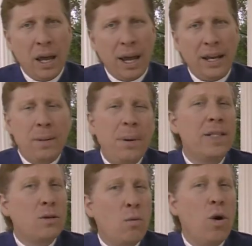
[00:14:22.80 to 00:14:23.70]
It
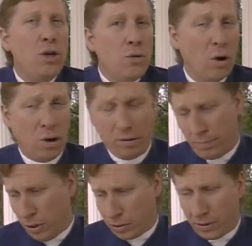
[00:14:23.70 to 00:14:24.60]
depends on what you call
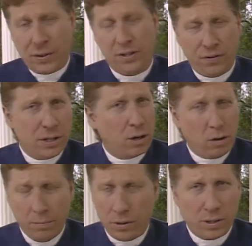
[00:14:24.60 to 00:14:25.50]
abuse. If it's
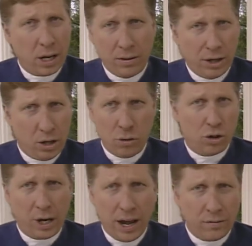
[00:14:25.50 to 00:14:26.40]
physical abuse, I don't think you
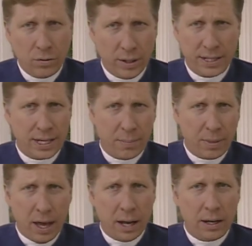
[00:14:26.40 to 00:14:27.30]
should have to accept
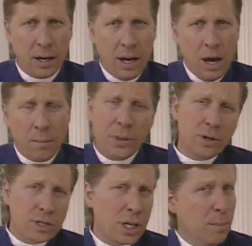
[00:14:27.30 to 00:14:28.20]
that. But there
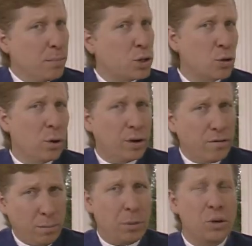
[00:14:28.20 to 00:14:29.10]
are some sort of
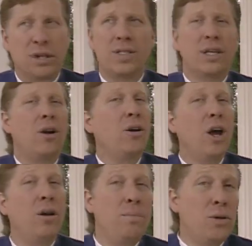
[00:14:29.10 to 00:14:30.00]
abuses that are
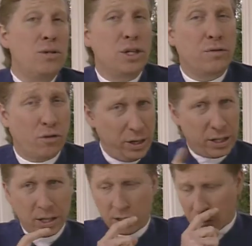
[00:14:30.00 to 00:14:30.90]
not abuses. For
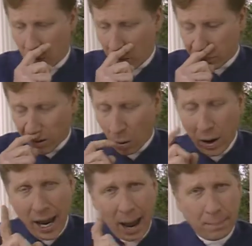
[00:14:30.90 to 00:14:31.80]
instance,
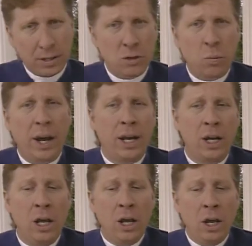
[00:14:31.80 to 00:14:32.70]
what happens
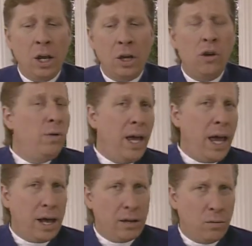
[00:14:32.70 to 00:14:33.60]
when you
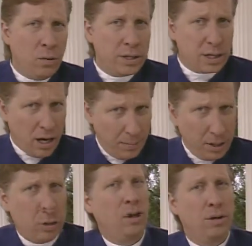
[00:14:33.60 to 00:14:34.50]
get what's
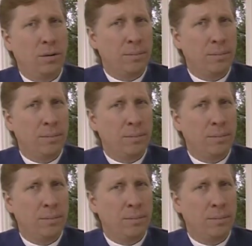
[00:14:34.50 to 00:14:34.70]
coming to you?